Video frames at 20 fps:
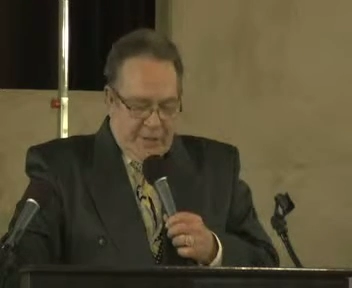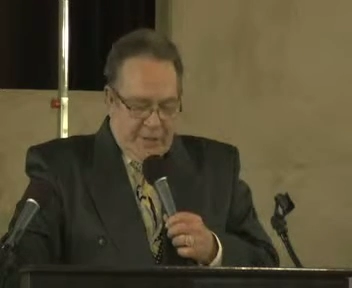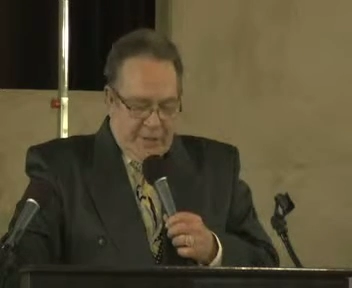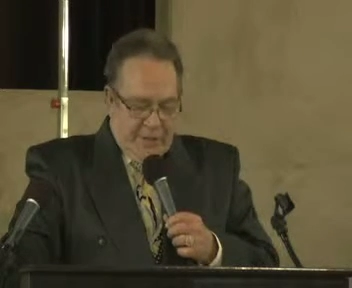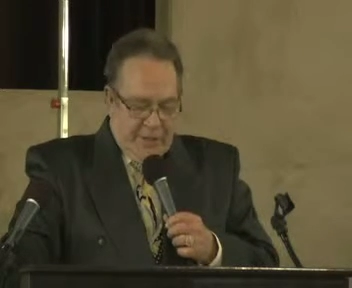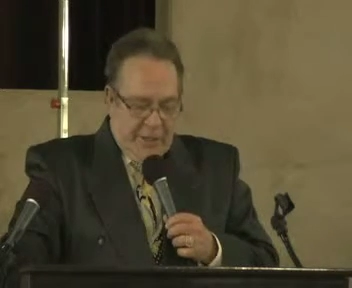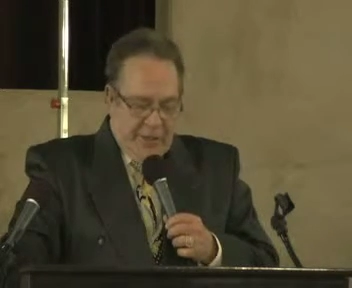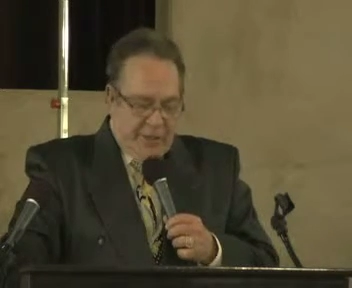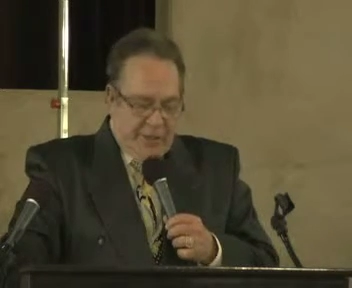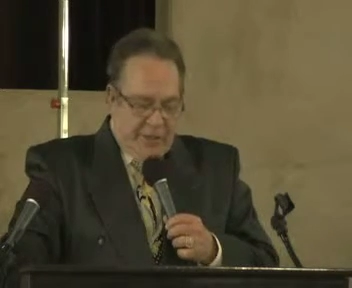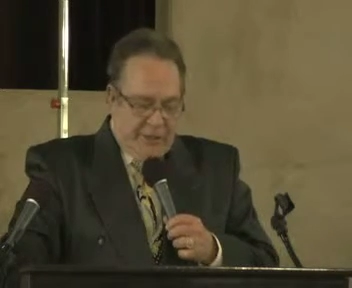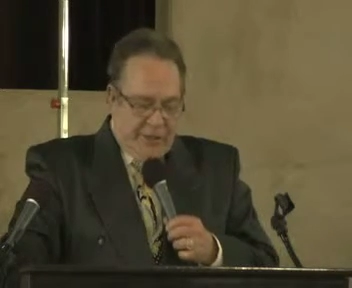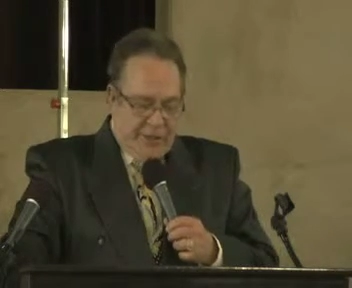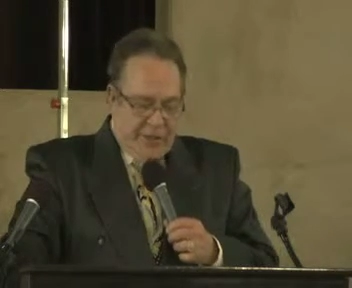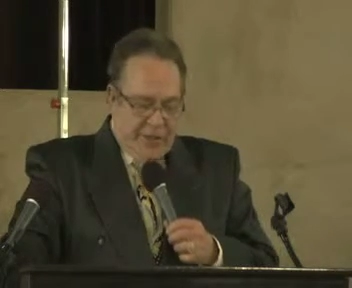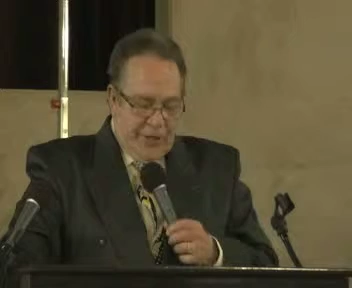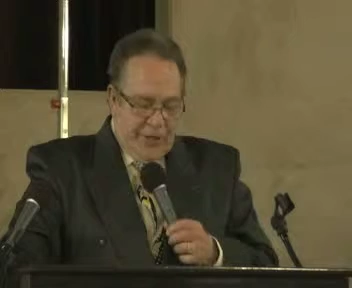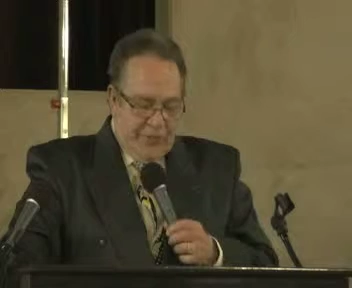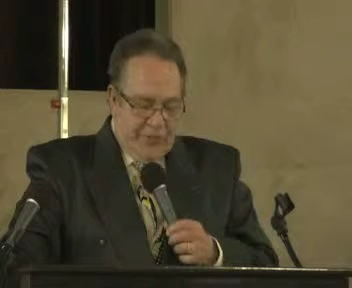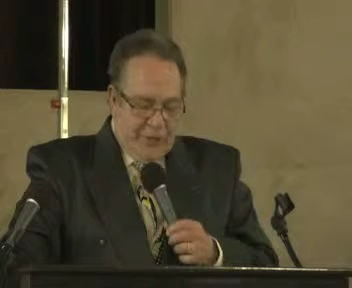Here at the
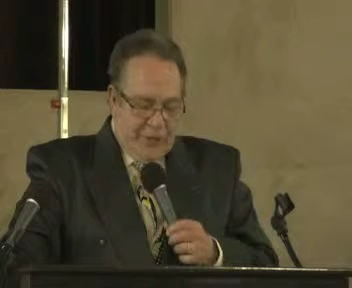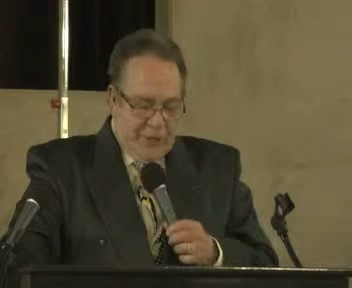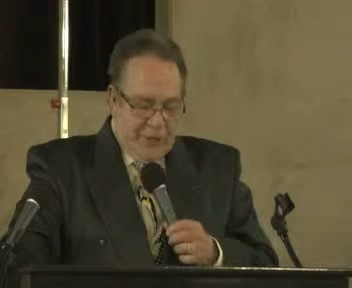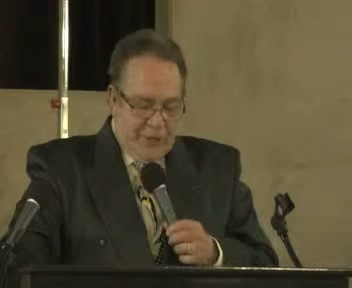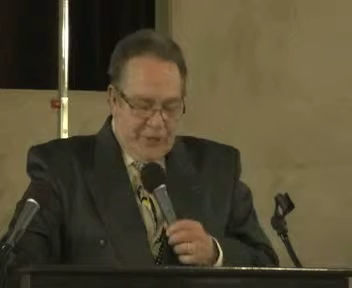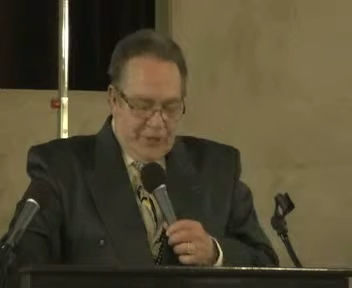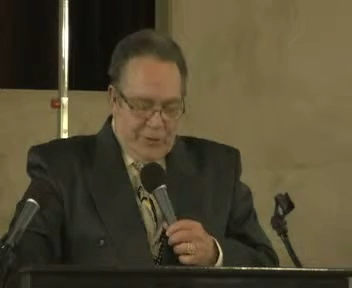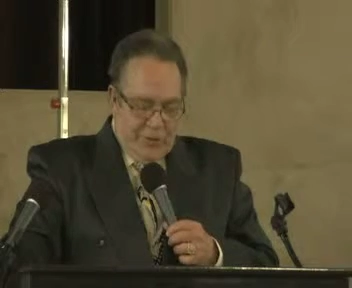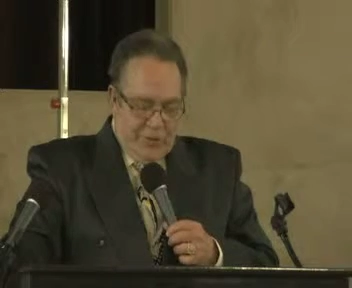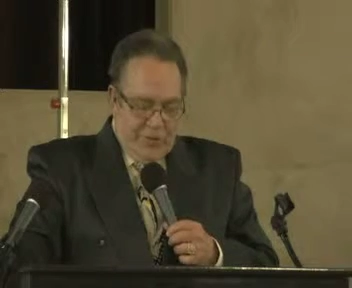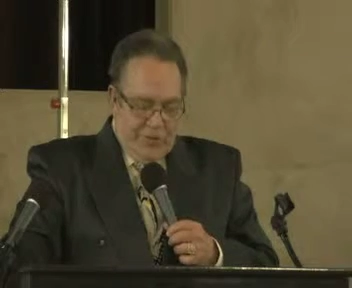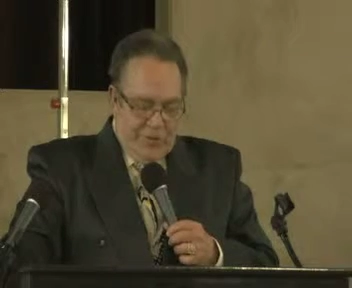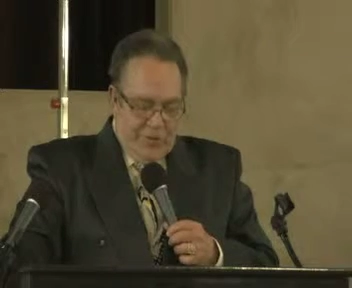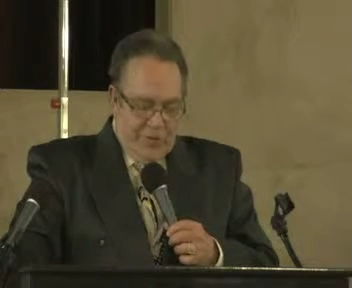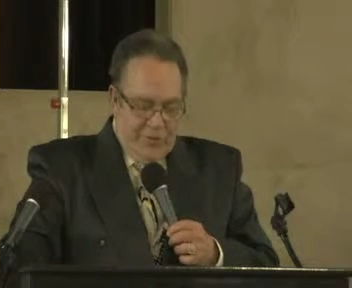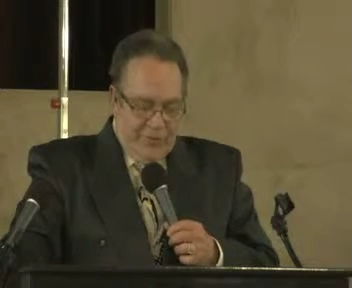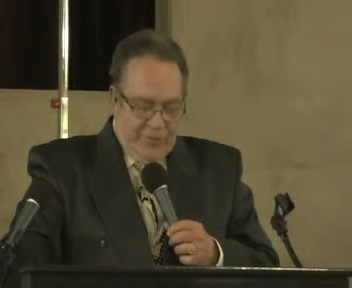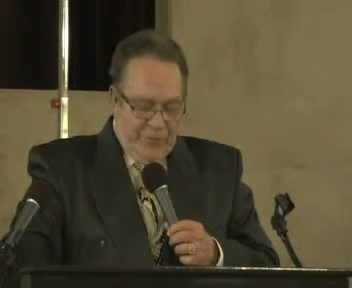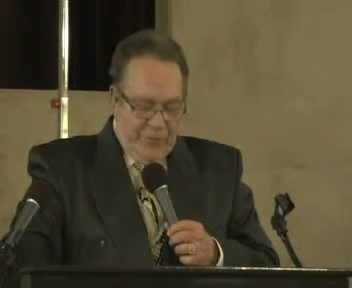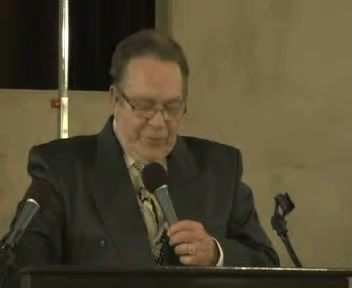Center of Spiritual Living
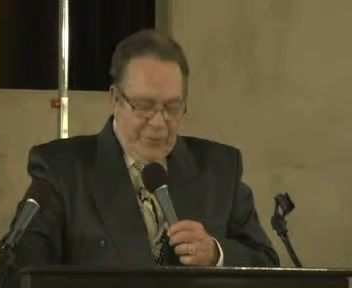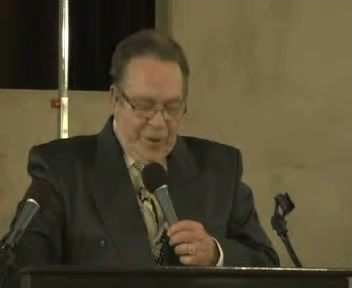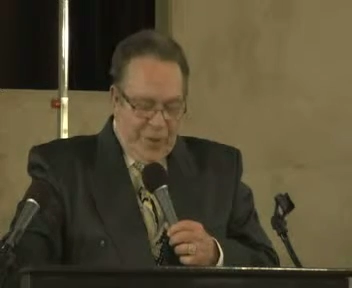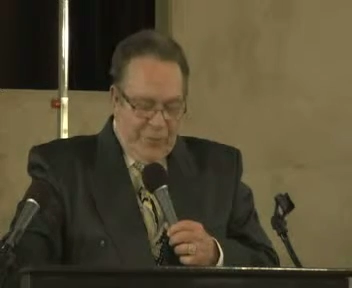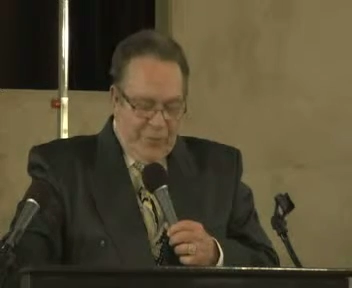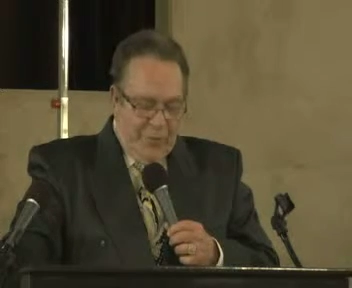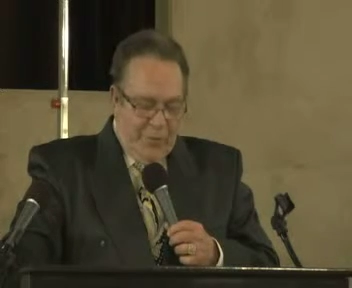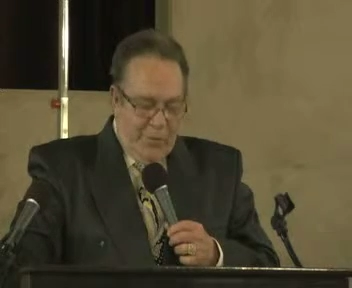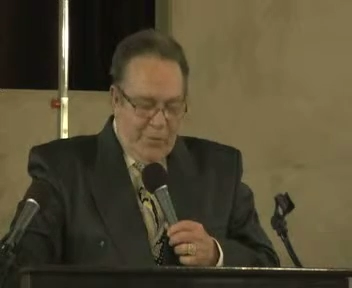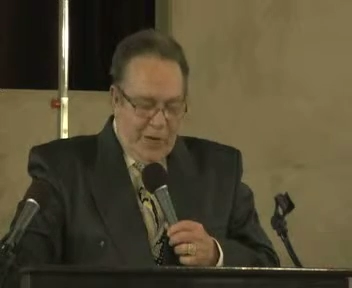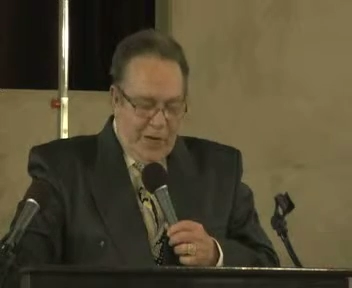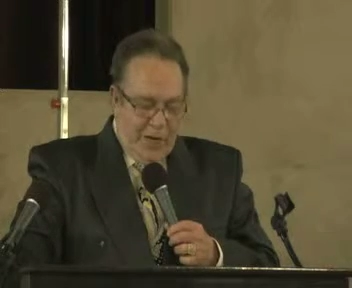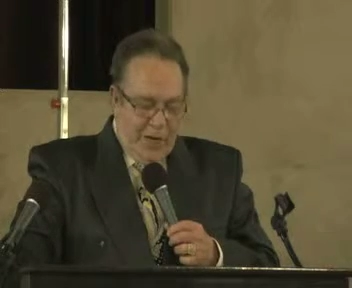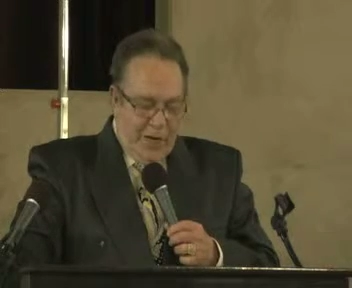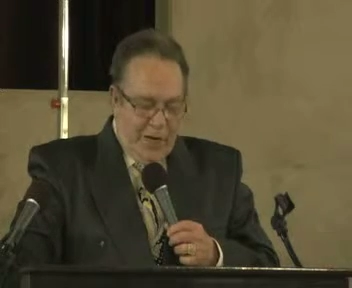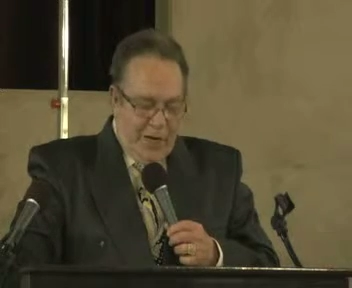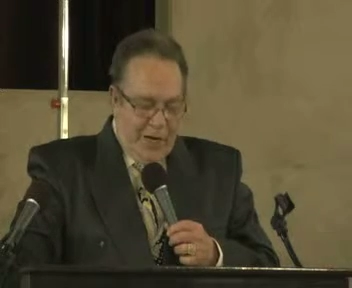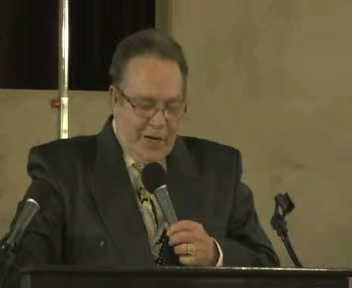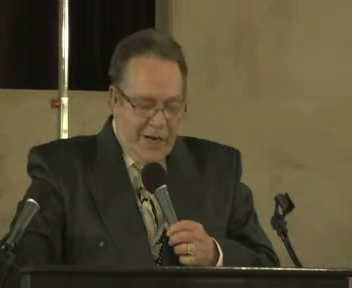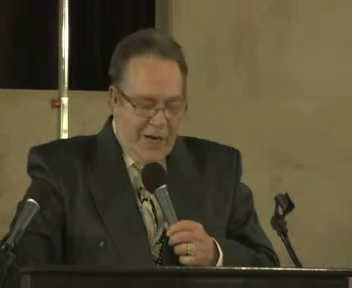in Fremont, we
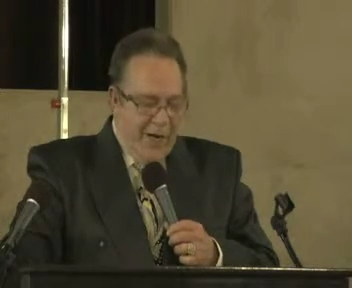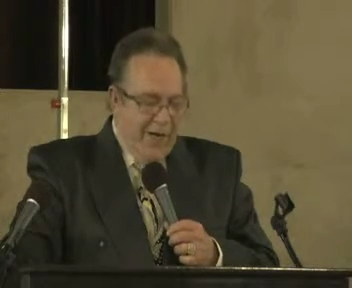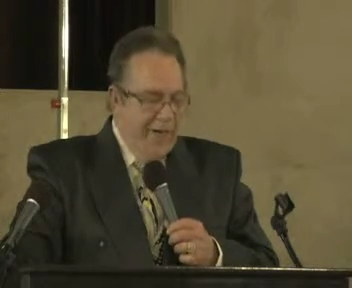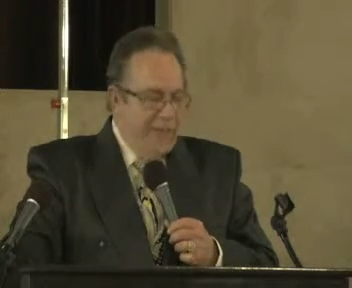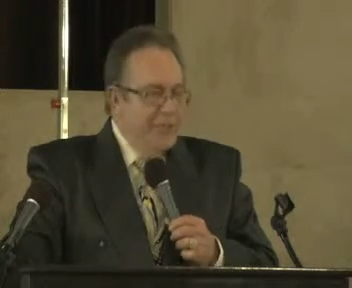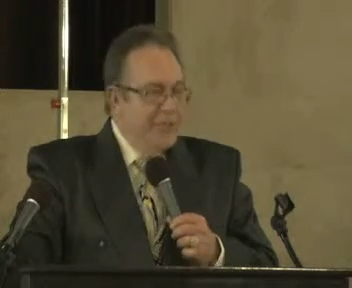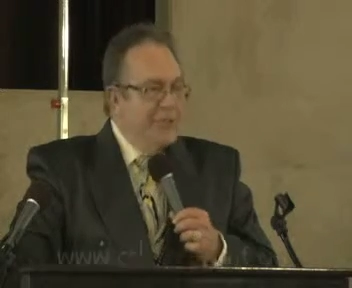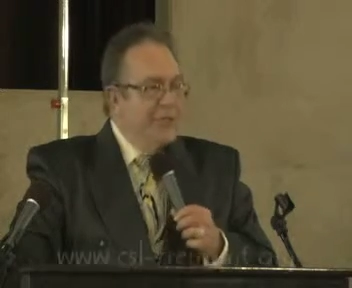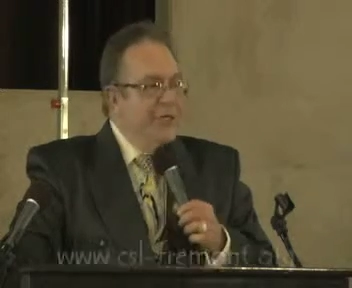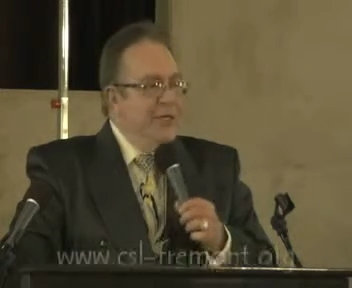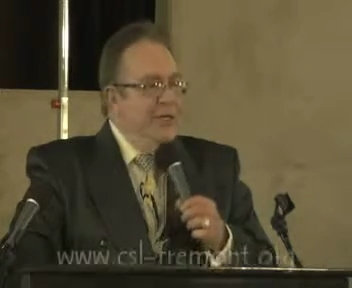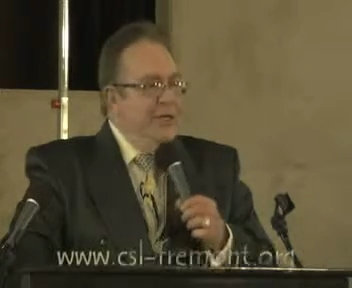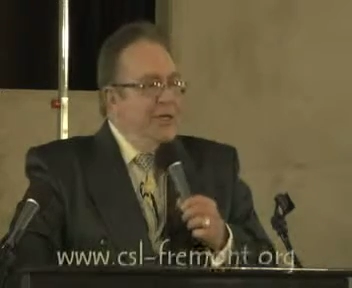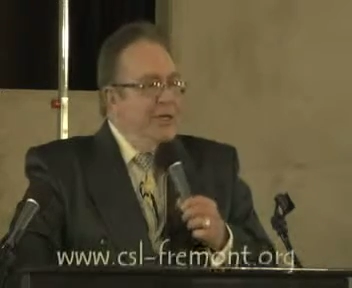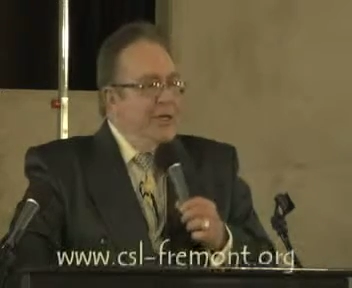recognize